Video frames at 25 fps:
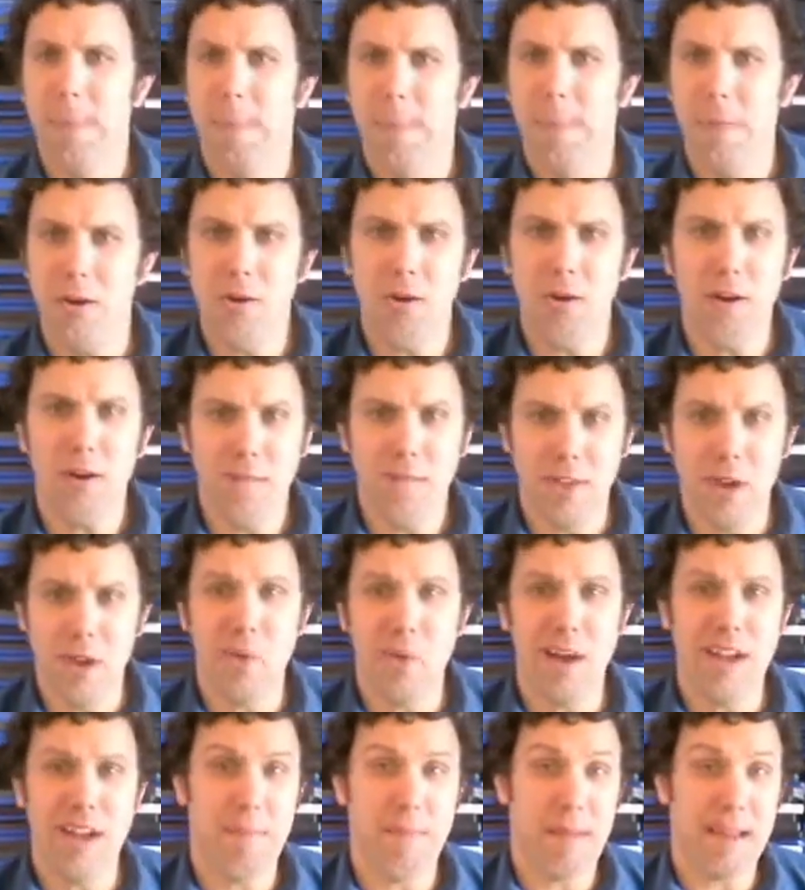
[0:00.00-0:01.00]
There are a few
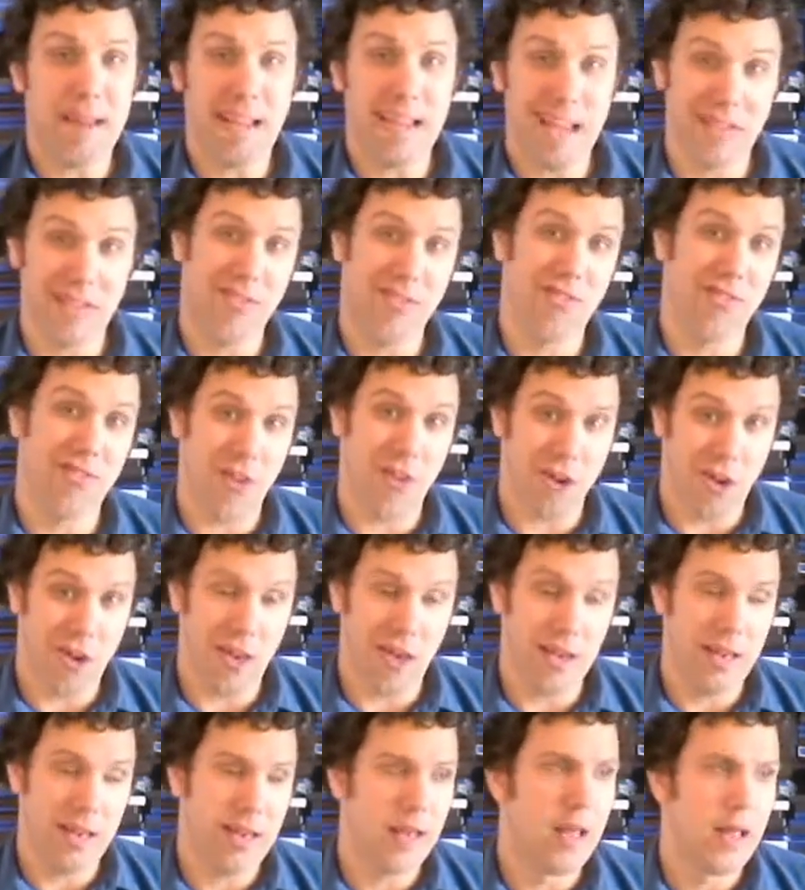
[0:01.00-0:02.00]
I have my guesses
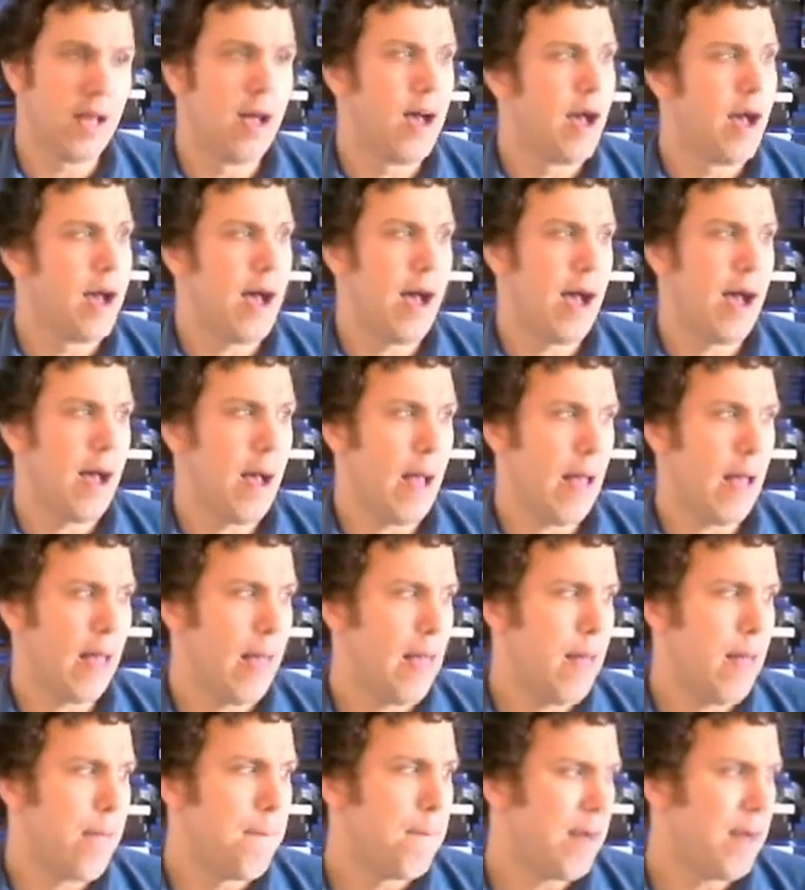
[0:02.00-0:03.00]
on,
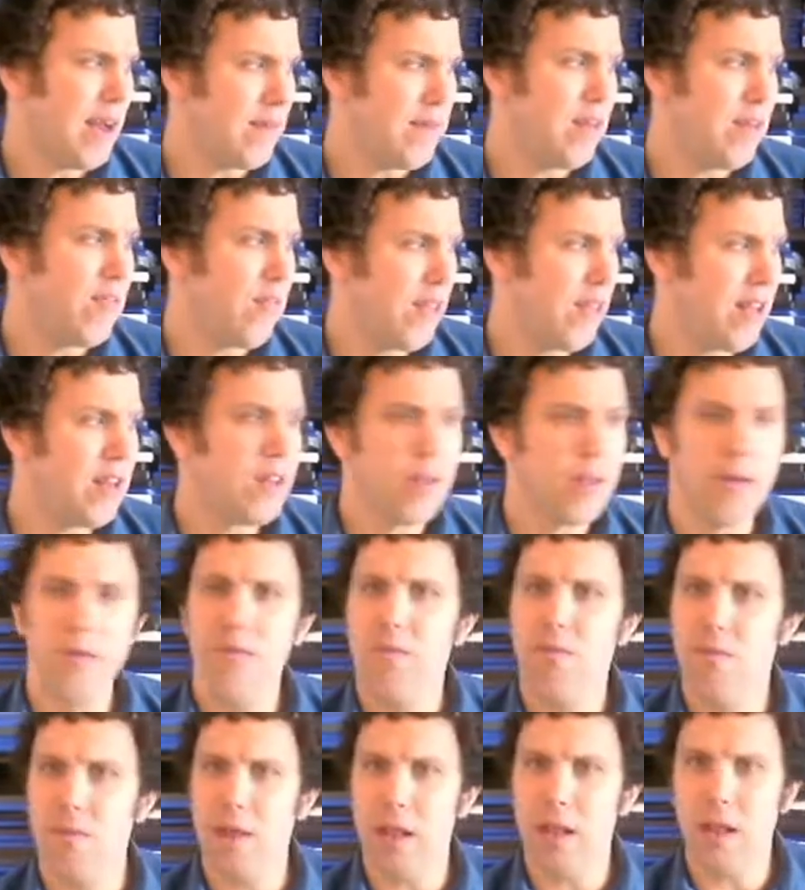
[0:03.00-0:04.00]
but everything does
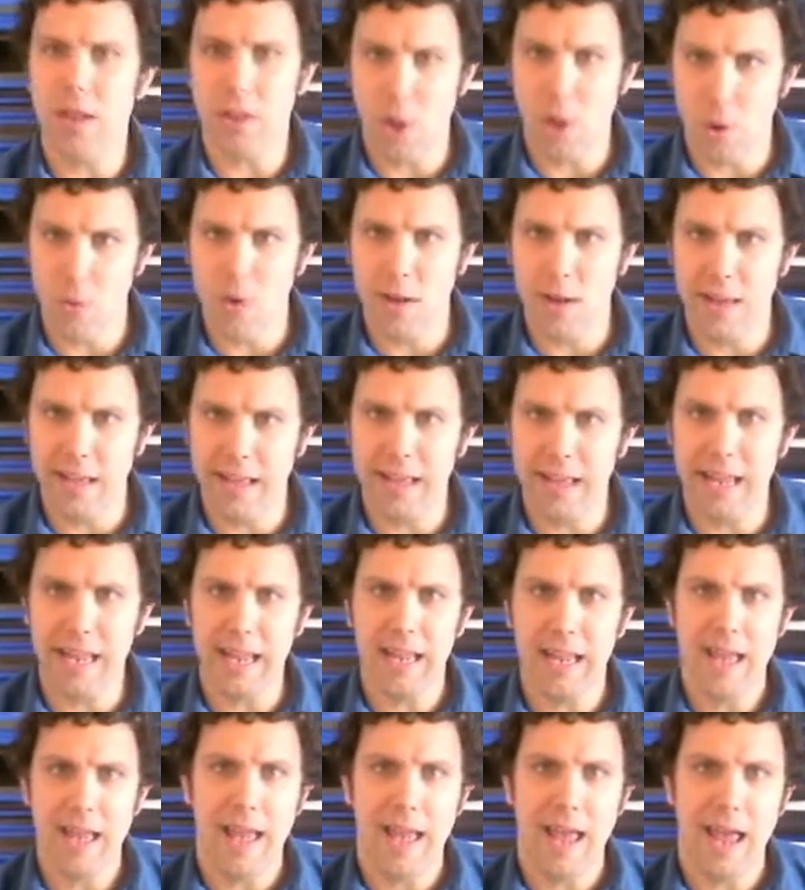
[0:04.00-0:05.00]
fit
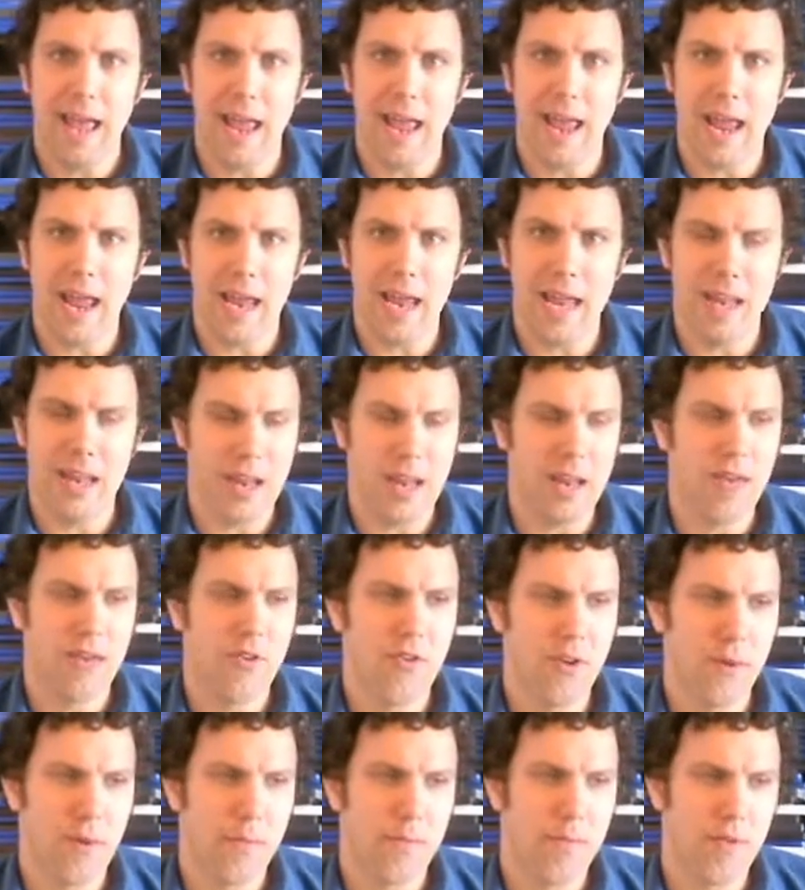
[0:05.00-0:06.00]
tonally and in
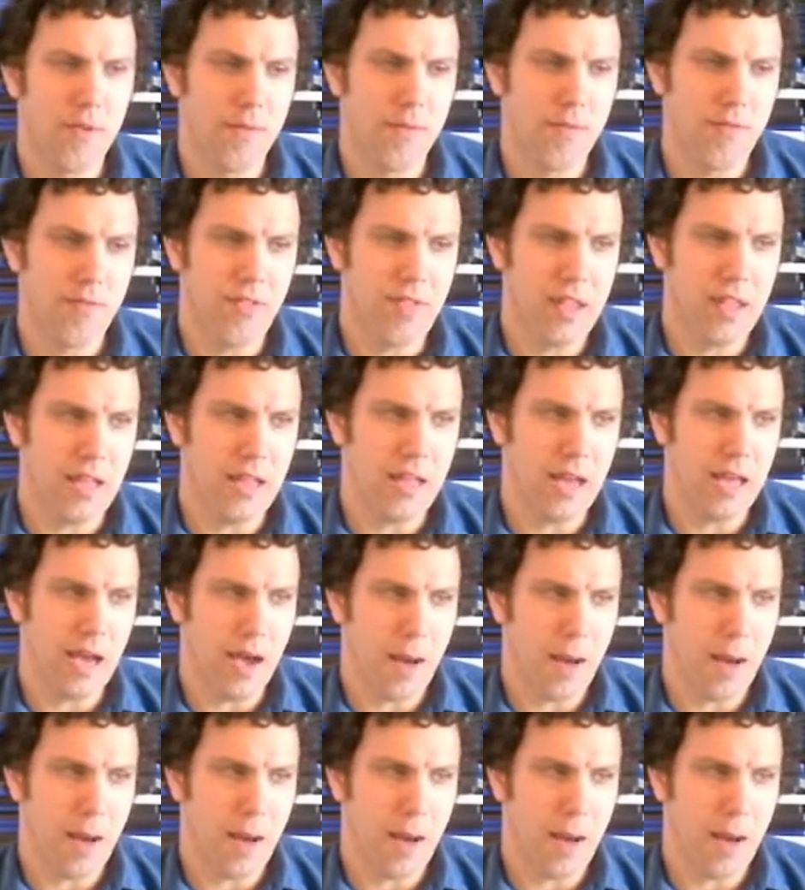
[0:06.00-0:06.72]
terms of the